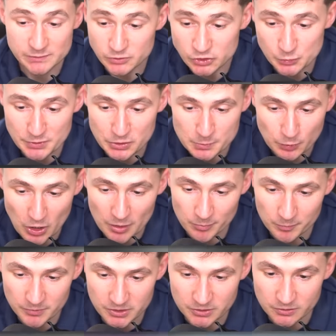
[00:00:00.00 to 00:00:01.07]
seems to be the
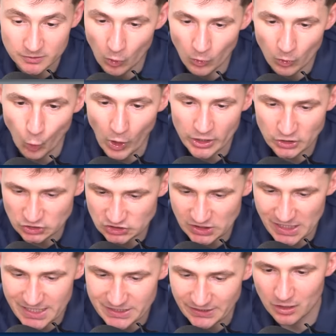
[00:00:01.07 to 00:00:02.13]
problem here? Oh, water
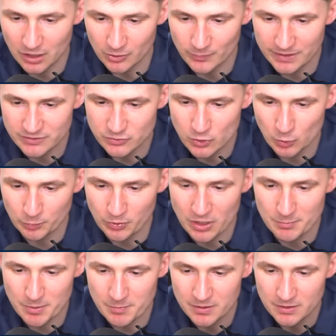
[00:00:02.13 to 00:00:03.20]
slide. All right, no
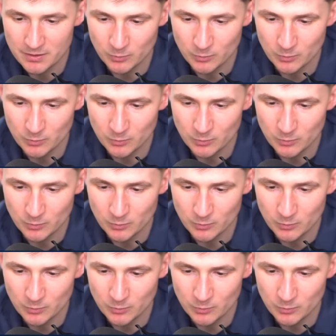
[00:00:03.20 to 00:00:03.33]
problem.